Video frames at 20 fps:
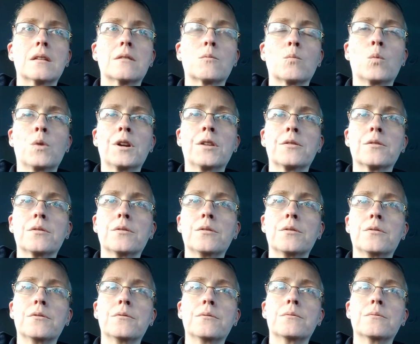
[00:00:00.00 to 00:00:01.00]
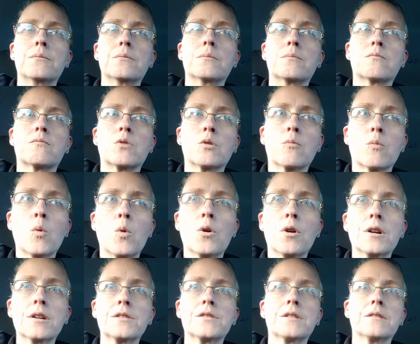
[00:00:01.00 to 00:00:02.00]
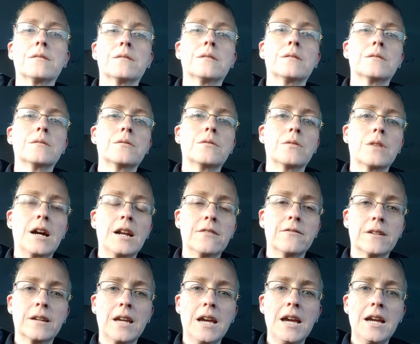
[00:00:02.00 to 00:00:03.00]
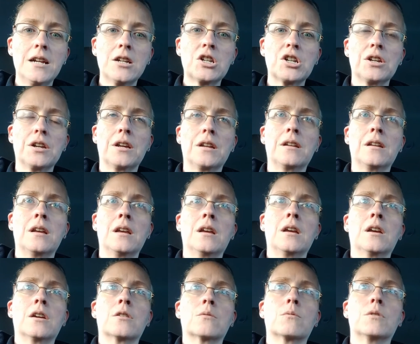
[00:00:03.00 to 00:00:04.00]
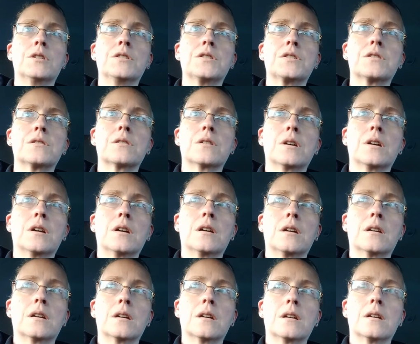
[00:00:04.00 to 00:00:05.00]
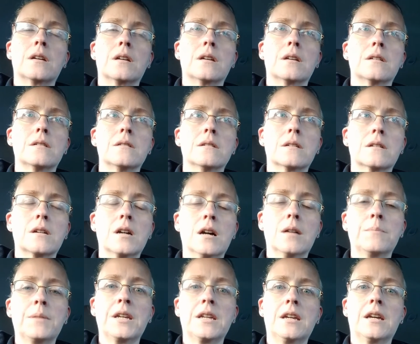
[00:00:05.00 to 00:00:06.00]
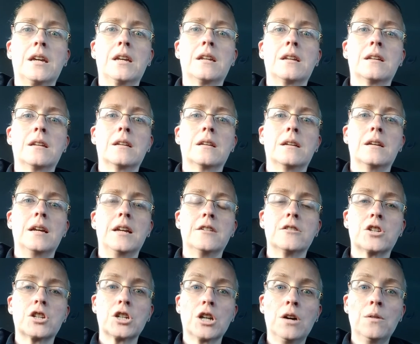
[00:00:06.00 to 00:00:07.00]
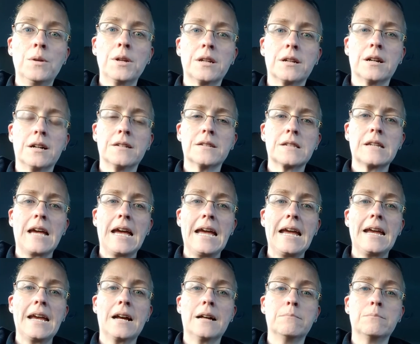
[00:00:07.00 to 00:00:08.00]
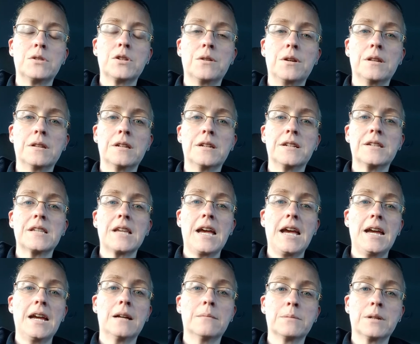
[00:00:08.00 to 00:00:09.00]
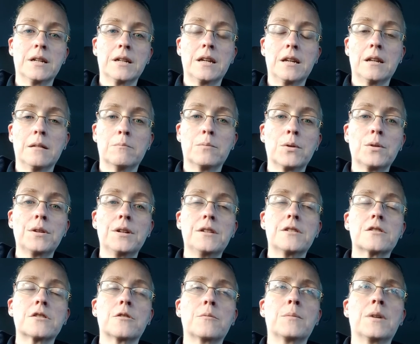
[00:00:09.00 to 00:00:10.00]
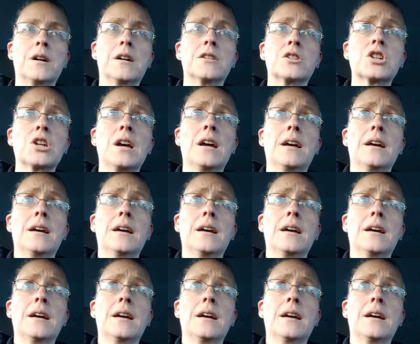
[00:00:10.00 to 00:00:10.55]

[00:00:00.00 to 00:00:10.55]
one of the rewards and the gratification was coming in and showing us, hey, I'm doing this. Hey, I'm not getting bullied so much.